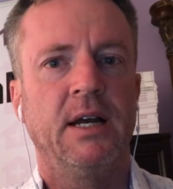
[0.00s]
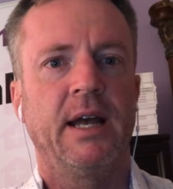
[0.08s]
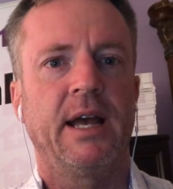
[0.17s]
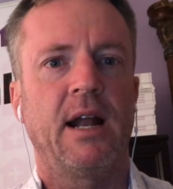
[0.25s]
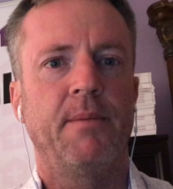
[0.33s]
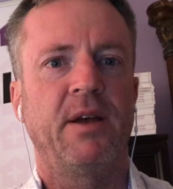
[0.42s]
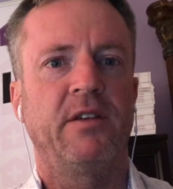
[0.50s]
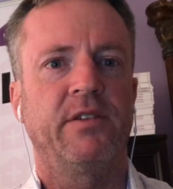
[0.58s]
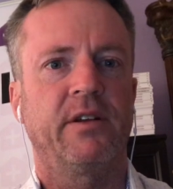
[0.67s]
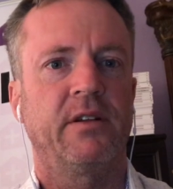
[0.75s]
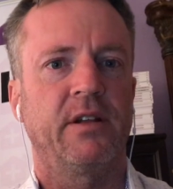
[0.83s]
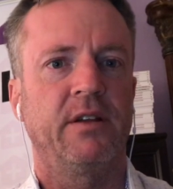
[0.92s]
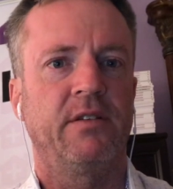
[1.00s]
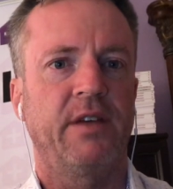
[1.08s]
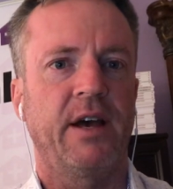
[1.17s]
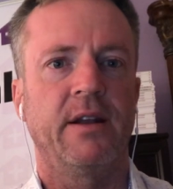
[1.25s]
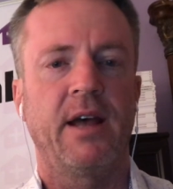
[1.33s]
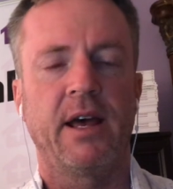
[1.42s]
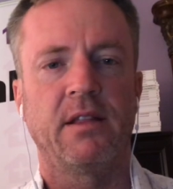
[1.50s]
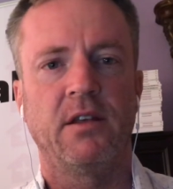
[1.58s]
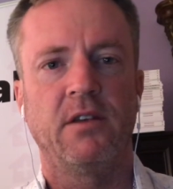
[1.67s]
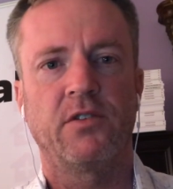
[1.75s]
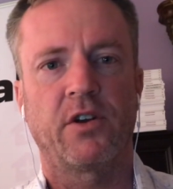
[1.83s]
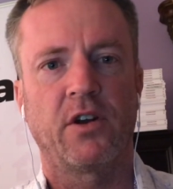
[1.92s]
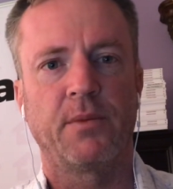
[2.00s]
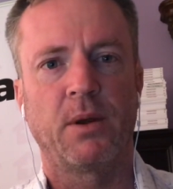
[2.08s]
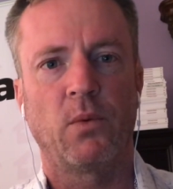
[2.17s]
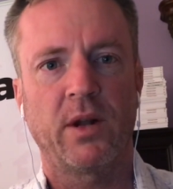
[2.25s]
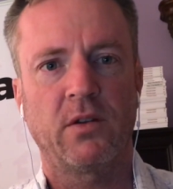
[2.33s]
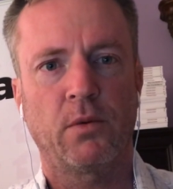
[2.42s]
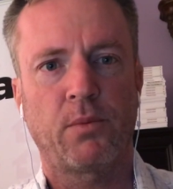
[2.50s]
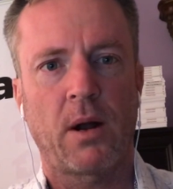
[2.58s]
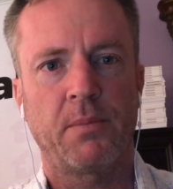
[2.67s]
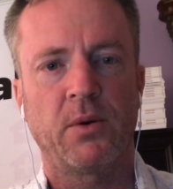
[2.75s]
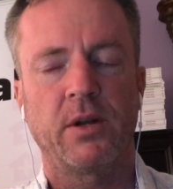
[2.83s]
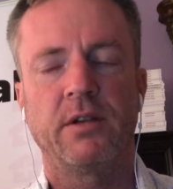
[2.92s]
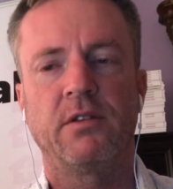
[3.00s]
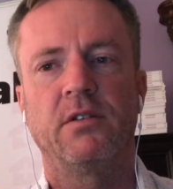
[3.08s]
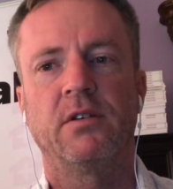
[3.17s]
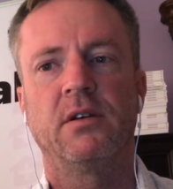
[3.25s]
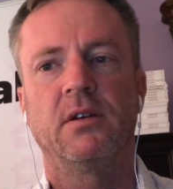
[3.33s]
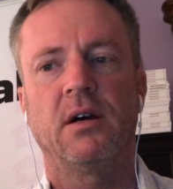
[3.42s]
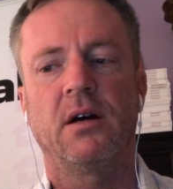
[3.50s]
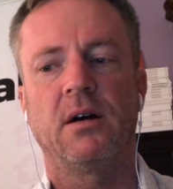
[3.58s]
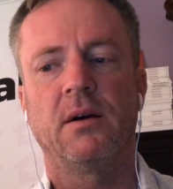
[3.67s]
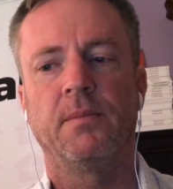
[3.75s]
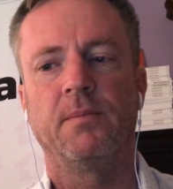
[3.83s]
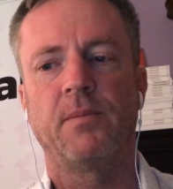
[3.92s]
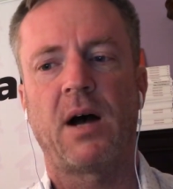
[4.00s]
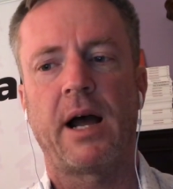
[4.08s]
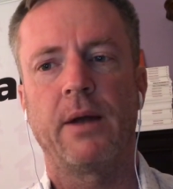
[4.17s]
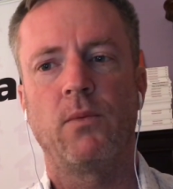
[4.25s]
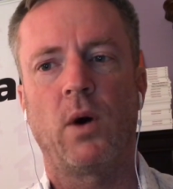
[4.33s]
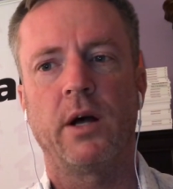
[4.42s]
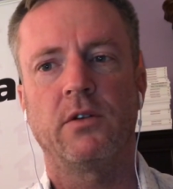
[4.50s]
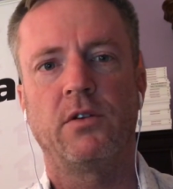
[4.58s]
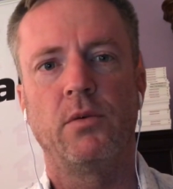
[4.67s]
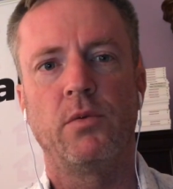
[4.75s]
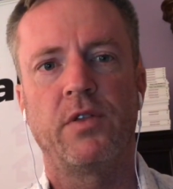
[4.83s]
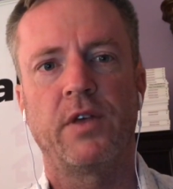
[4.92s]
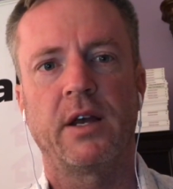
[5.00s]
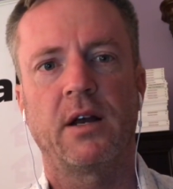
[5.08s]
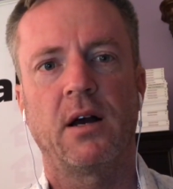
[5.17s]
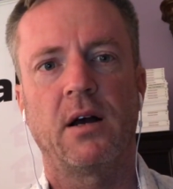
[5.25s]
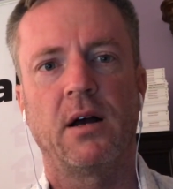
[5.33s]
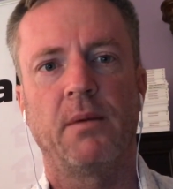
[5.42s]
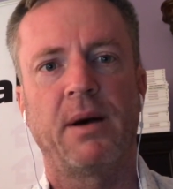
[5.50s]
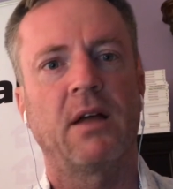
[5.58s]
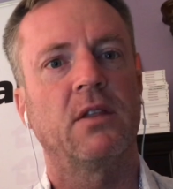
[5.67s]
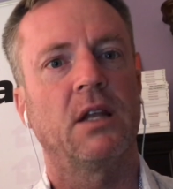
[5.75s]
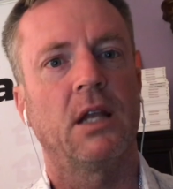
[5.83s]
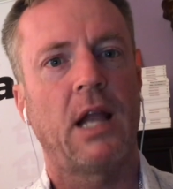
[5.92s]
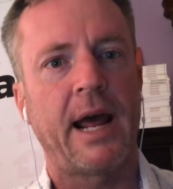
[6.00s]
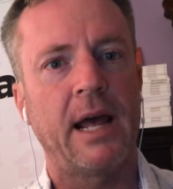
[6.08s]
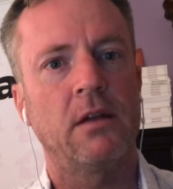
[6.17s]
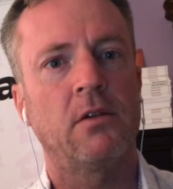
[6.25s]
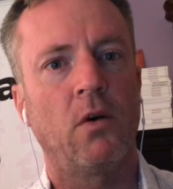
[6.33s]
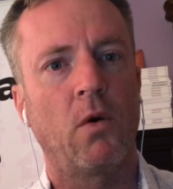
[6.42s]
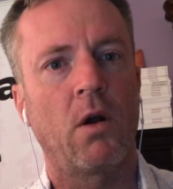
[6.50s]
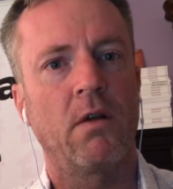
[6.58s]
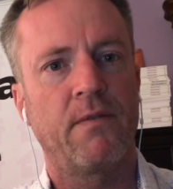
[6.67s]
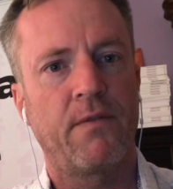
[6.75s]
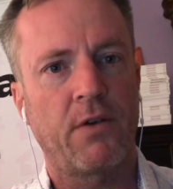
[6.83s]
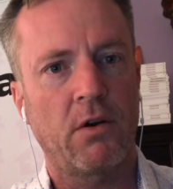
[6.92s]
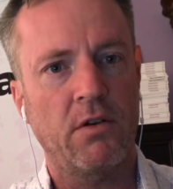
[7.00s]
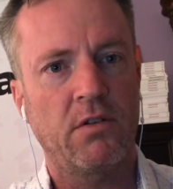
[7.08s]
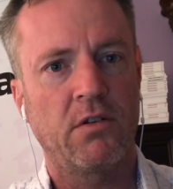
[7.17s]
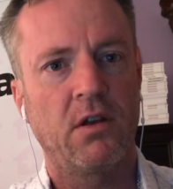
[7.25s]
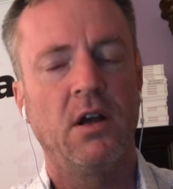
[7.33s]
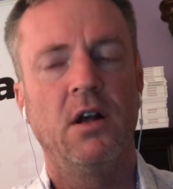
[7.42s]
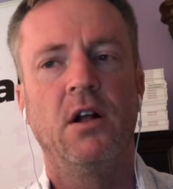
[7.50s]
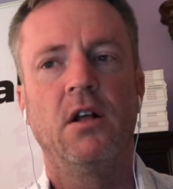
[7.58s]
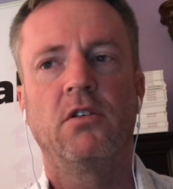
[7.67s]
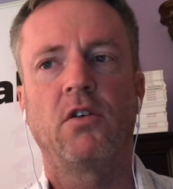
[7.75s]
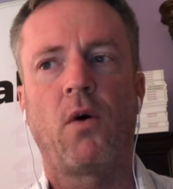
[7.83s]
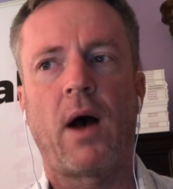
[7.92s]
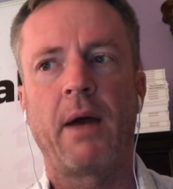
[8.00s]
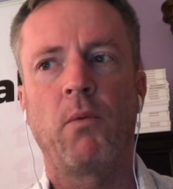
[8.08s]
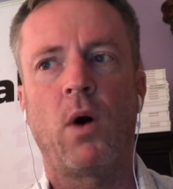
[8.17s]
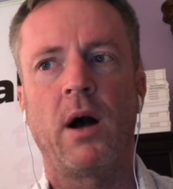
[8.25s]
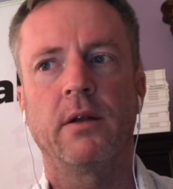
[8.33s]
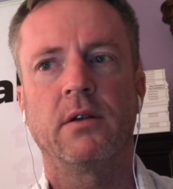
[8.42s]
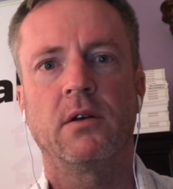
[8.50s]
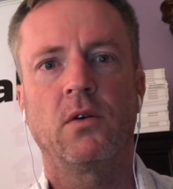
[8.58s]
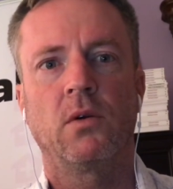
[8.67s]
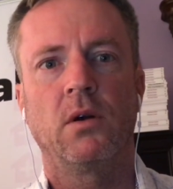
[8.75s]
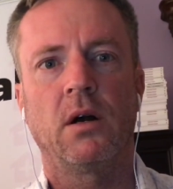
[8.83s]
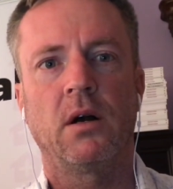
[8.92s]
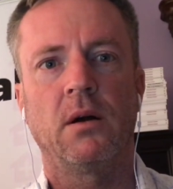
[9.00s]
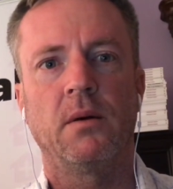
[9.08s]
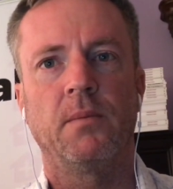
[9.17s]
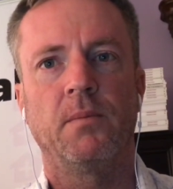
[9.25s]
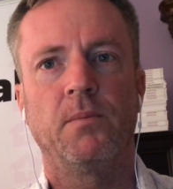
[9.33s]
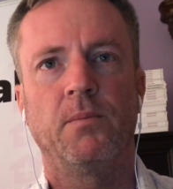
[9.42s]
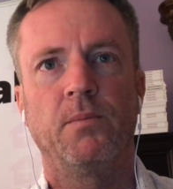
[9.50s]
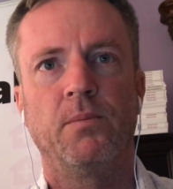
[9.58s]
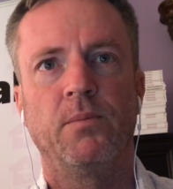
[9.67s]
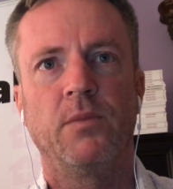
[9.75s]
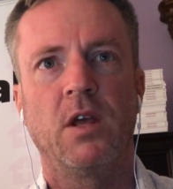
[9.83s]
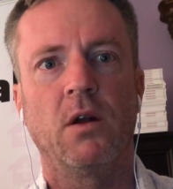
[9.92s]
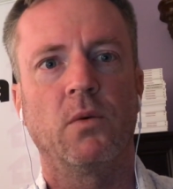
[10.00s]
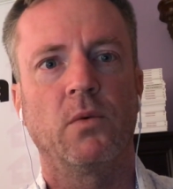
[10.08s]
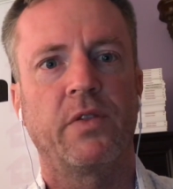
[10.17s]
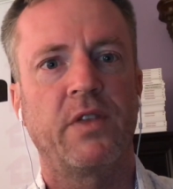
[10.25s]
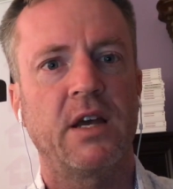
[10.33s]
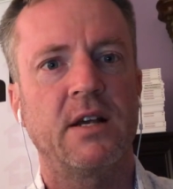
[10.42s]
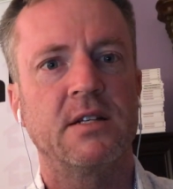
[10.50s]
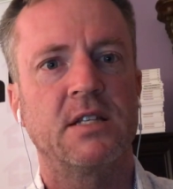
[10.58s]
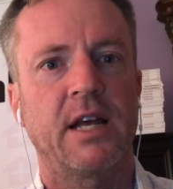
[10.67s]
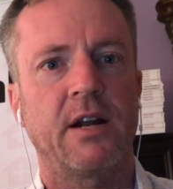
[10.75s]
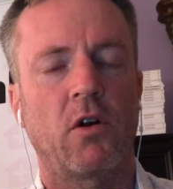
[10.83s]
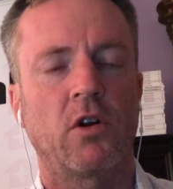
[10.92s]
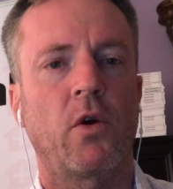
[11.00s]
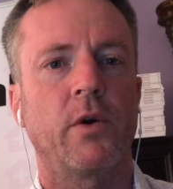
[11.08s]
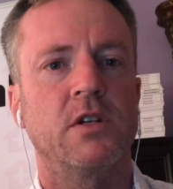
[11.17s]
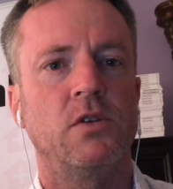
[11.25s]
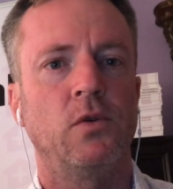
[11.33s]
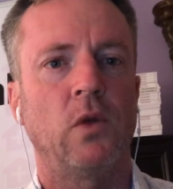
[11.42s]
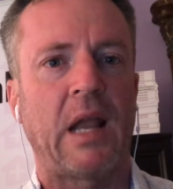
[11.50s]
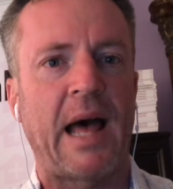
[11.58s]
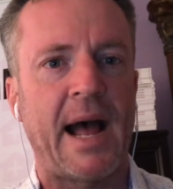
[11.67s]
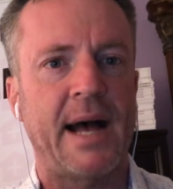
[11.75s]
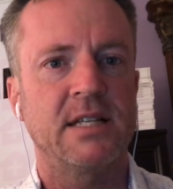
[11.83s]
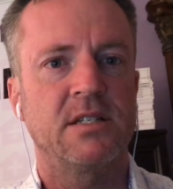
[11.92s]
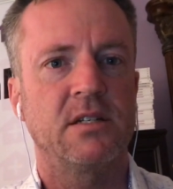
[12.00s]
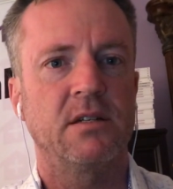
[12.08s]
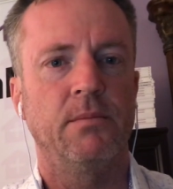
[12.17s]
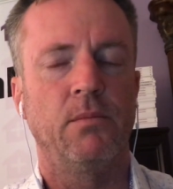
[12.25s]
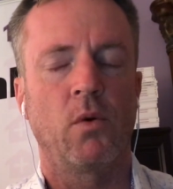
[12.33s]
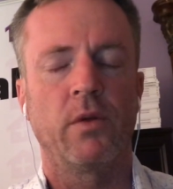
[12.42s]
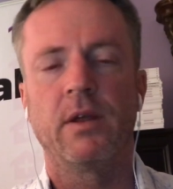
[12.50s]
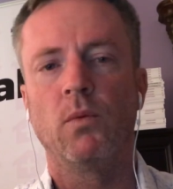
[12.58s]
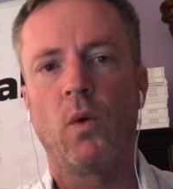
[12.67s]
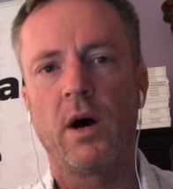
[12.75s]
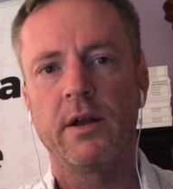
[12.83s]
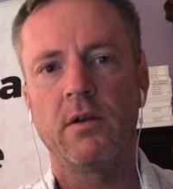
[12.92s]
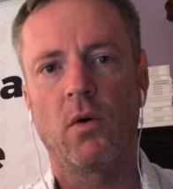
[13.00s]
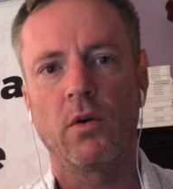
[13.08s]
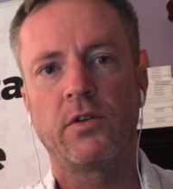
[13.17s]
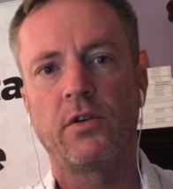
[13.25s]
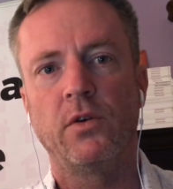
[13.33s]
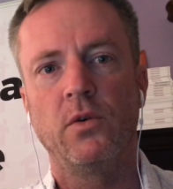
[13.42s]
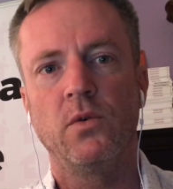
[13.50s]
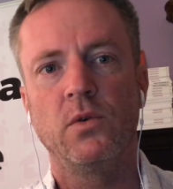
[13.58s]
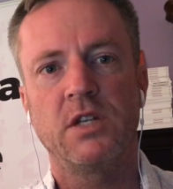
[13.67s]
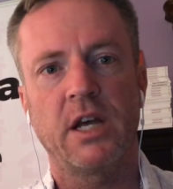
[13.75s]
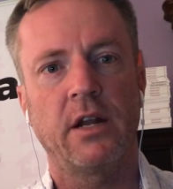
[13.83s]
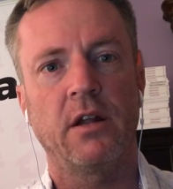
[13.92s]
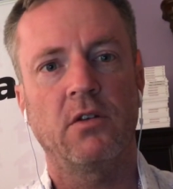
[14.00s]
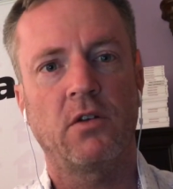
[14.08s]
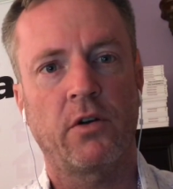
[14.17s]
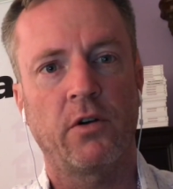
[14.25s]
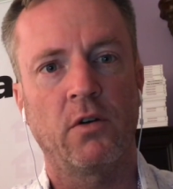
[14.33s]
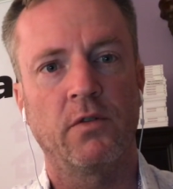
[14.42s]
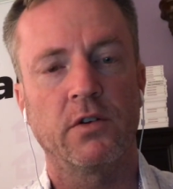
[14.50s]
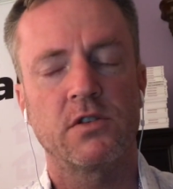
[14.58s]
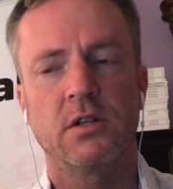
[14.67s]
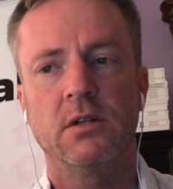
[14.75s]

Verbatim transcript: and I basically said, hey, these are going to be rental properties. Um, I want to think about the landlord first. So I want um, you know things that are going to last more than one or two tenant turnovers.